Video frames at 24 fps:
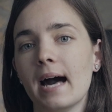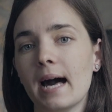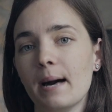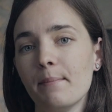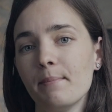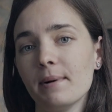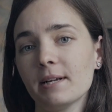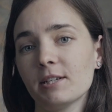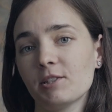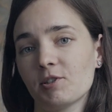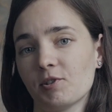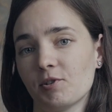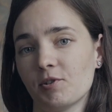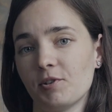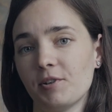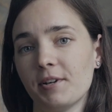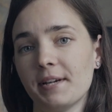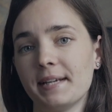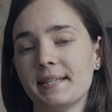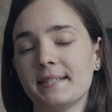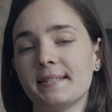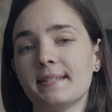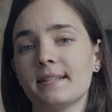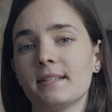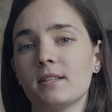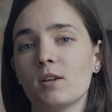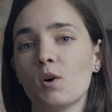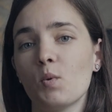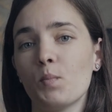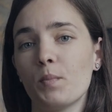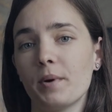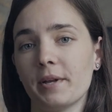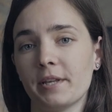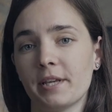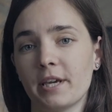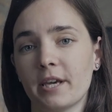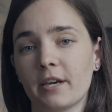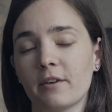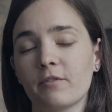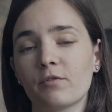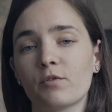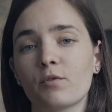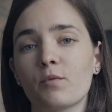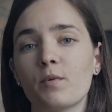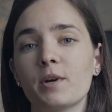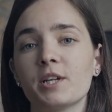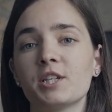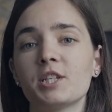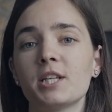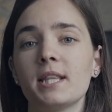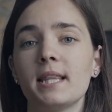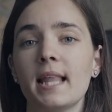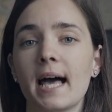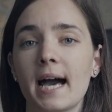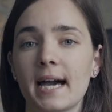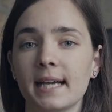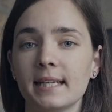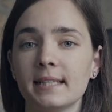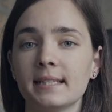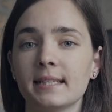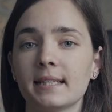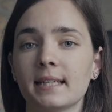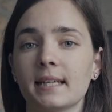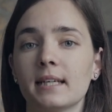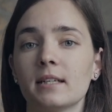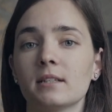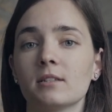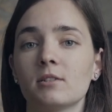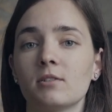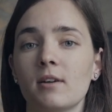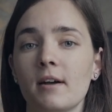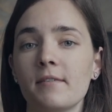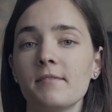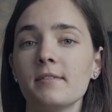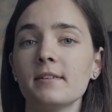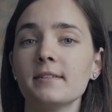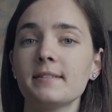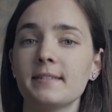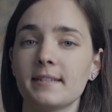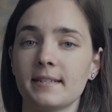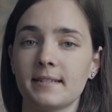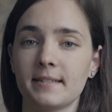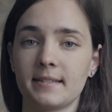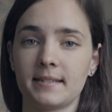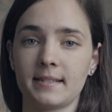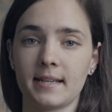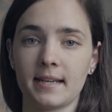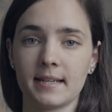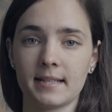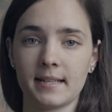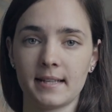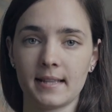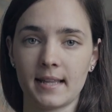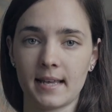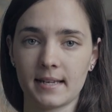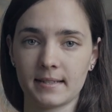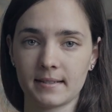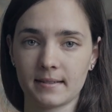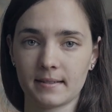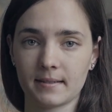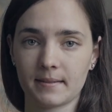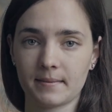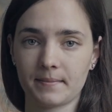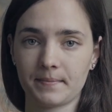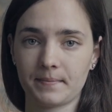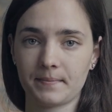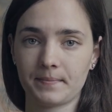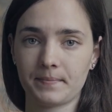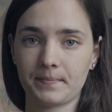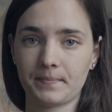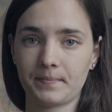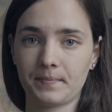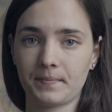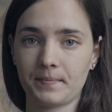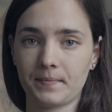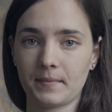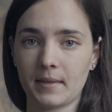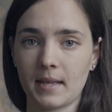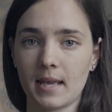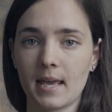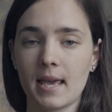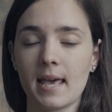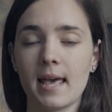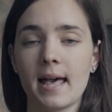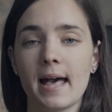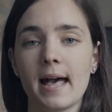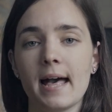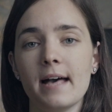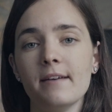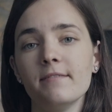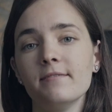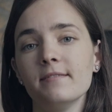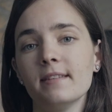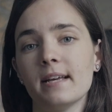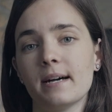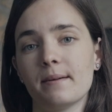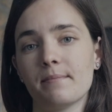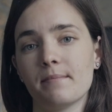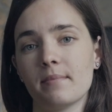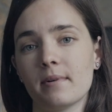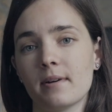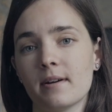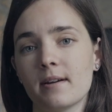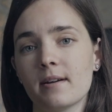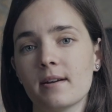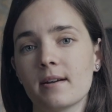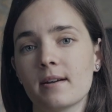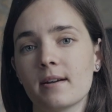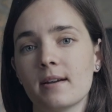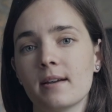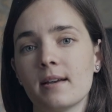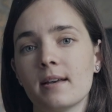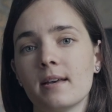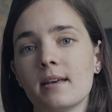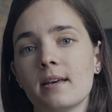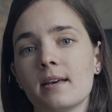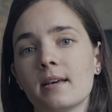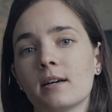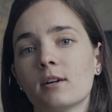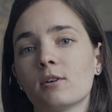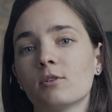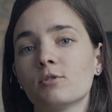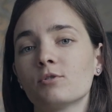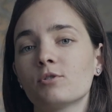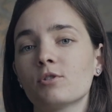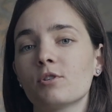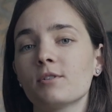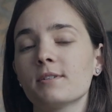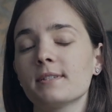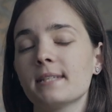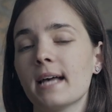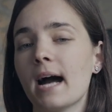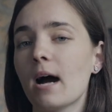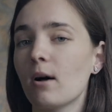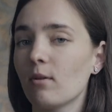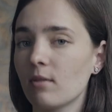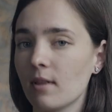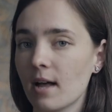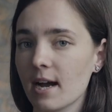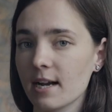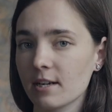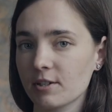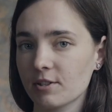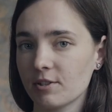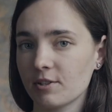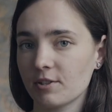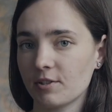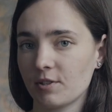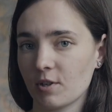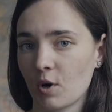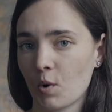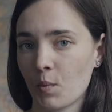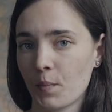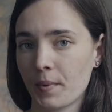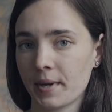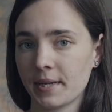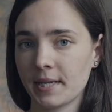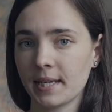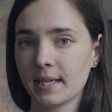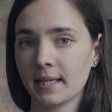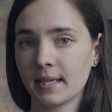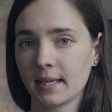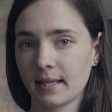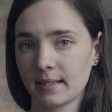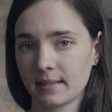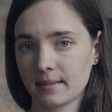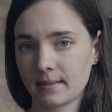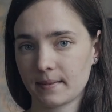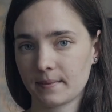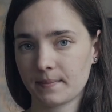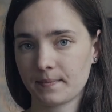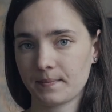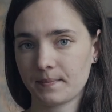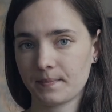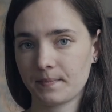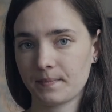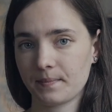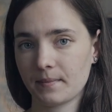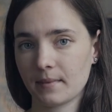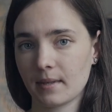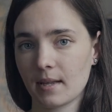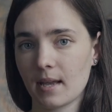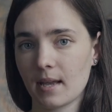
Aperture is an opening through which light travels inside the lens. F number controls how large this opening is.